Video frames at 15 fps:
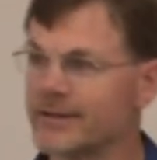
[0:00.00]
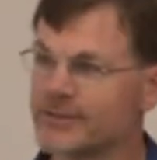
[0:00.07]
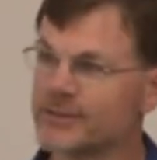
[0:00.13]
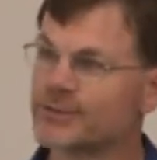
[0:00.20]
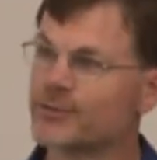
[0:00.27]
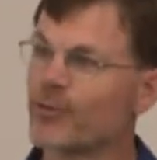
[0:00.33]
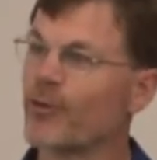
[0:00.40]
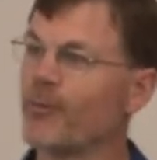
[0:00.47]

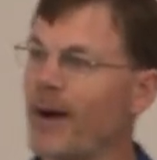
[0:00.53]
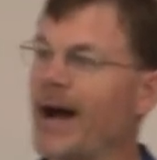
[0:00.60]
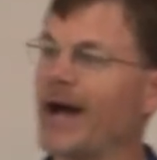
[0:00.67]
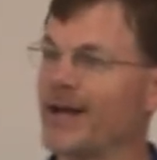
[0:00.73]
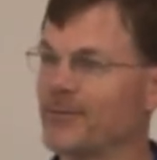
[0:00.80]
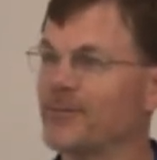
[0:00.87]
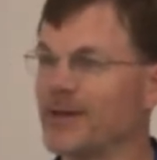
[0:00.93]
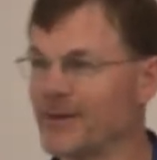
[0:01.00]
just to
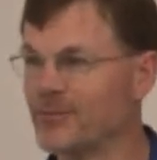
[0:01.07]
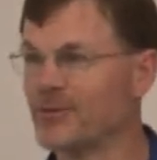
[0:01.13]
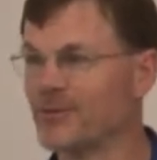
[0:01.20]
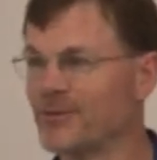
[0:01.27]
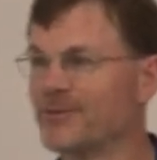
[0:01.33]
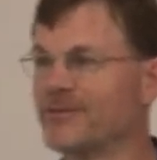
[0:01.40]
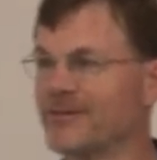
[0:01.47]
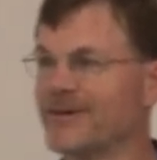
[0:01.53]
remind
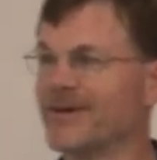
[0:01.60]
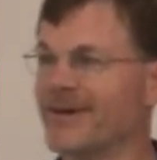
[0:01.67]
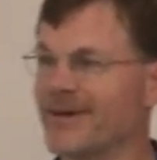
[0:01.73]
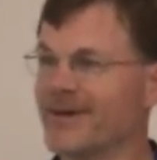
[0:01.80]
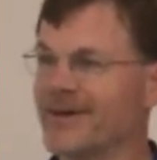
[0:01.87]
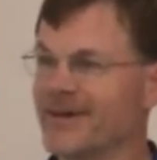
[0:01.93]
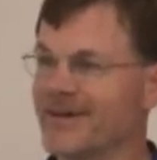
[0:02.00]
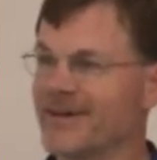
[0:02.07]
people,
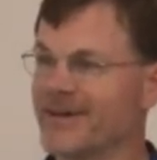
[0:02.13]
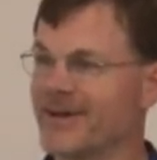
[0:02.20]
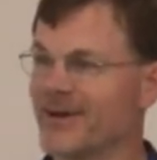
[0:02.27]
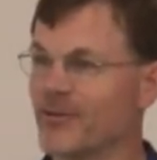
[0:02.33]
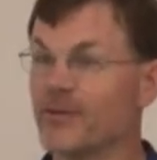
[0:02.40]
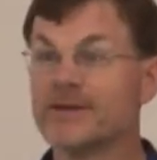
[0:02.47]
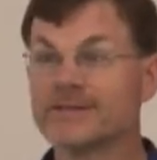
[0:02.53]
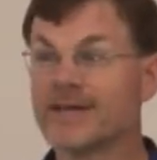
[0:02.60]
you know,
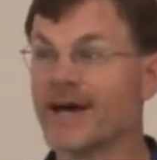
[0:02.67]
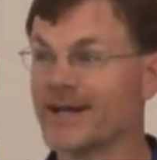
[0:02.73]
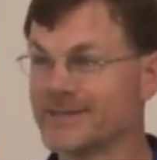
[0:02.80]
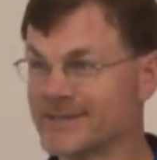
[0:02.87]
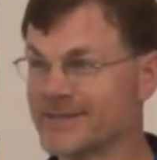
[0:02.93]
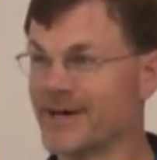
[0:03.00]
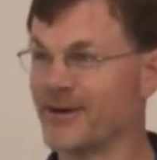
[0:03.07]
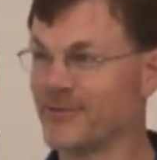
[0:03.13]
this kind of
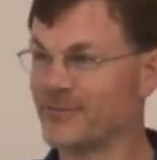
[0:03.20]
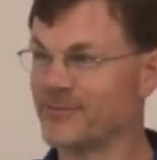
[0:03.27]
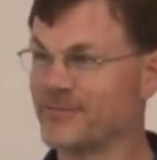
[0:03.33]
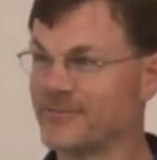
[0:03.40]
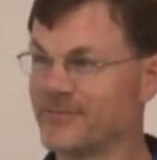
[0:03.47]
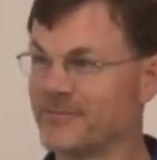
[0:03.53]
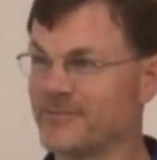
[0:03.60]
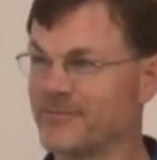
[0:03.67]
stuff
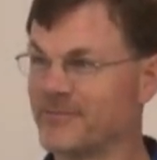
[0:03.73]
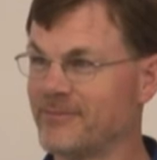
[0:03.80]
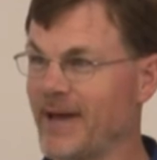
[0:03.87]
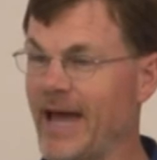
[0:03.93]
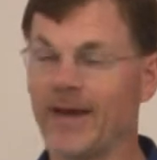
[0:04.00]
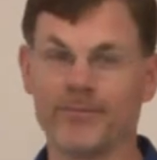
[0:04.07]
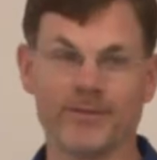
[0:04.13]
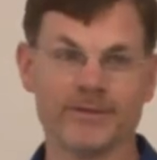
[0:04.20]

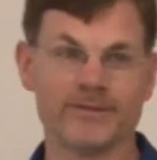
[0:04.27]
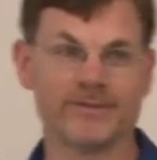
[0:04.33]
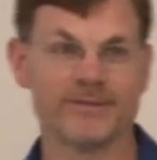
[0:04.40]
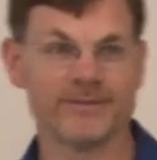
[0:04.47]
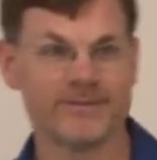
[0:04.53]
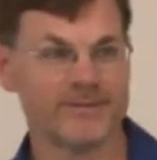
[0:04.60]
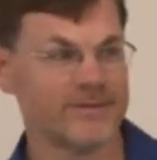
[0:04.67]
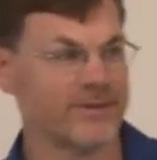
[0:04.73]
happens.
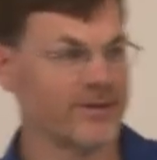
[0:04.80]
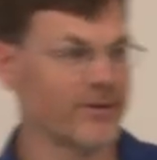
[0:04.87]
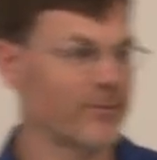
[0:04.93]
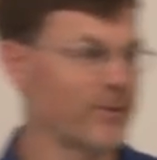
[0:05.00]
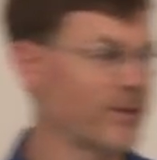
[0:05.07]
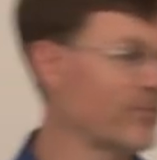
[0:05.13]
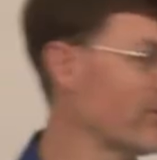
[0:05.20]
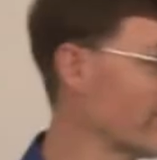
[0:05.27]
You know,
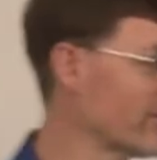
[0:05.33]
people